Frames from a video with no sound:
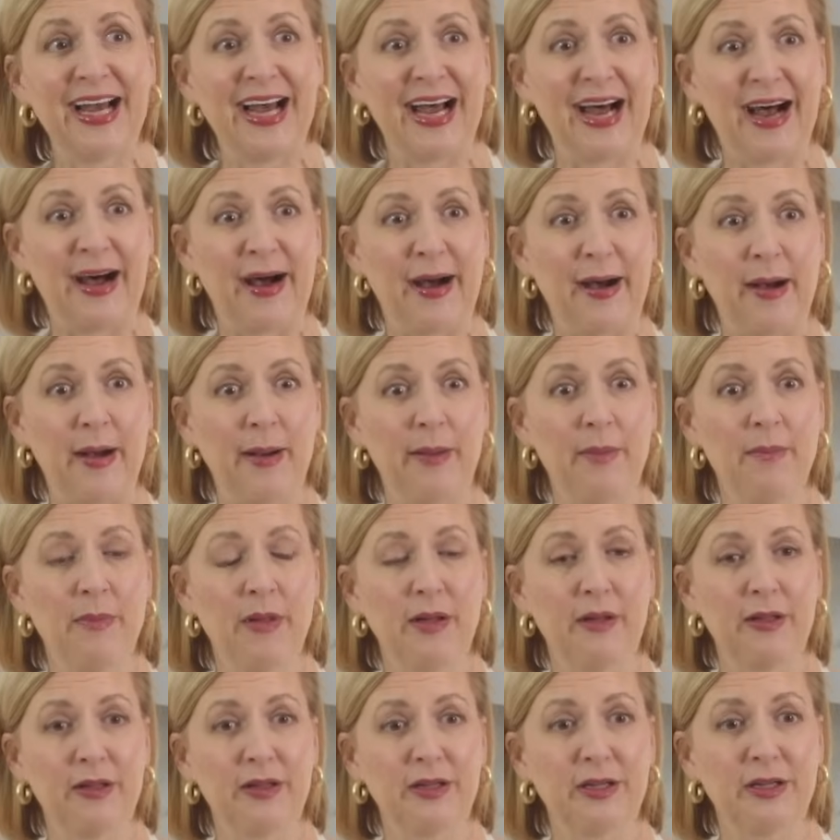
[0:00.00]

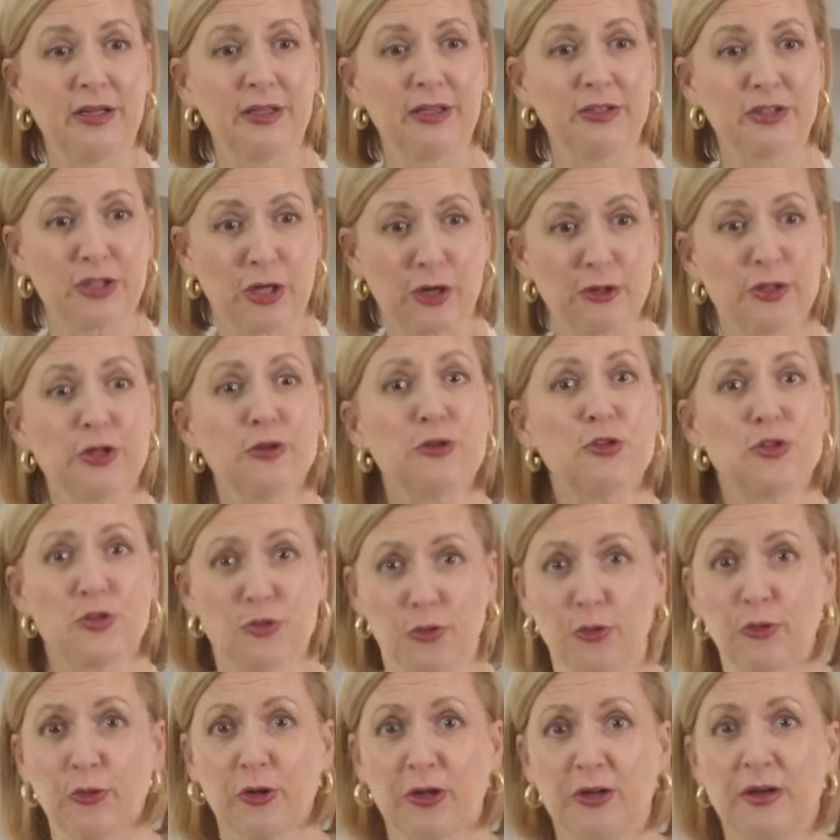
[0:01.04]
tarte au
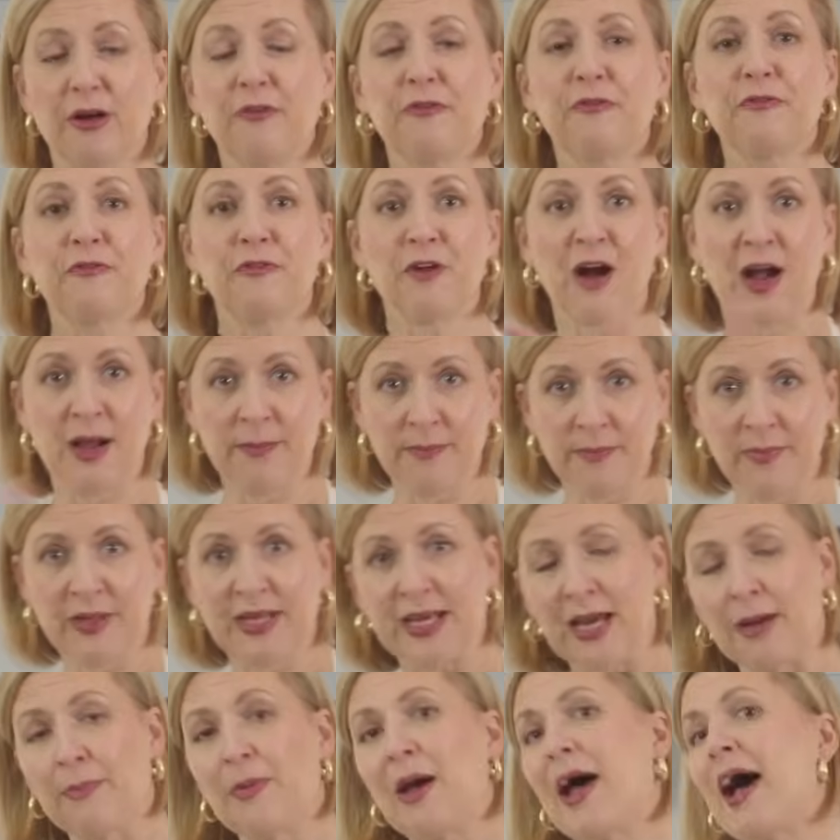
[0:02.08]
sucre from
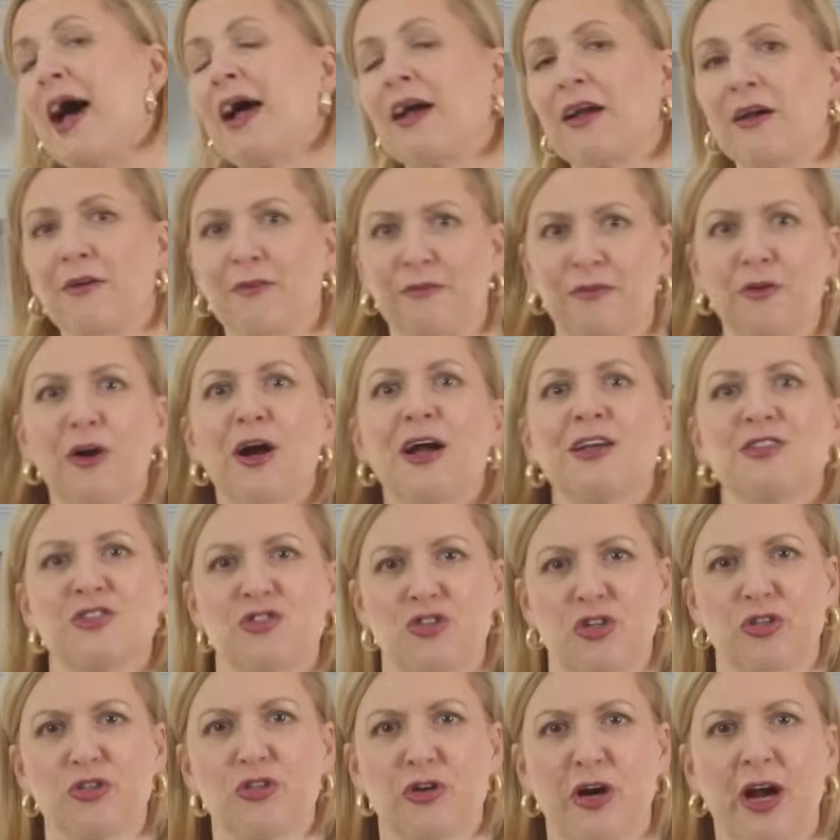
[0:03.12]
Quebec for us
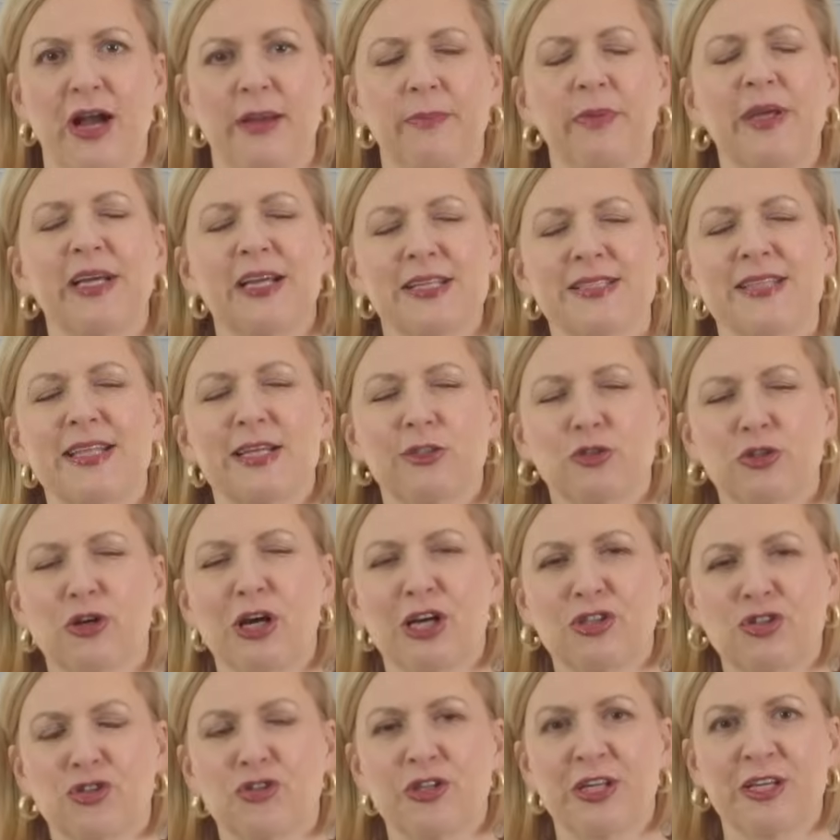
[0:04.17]
to try because they
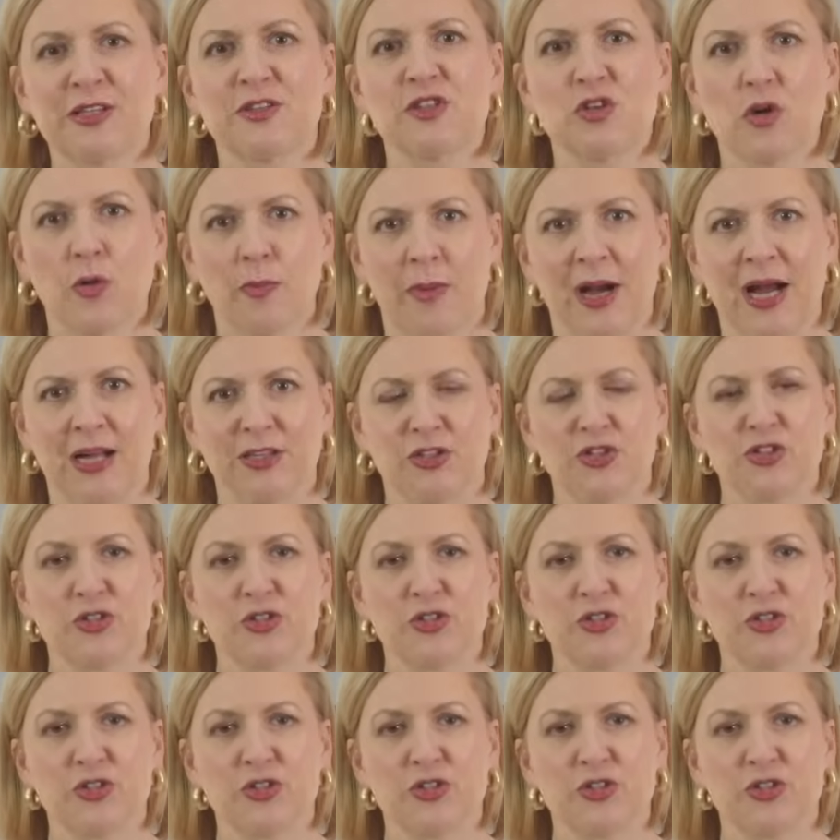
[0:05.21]
treasured it so much.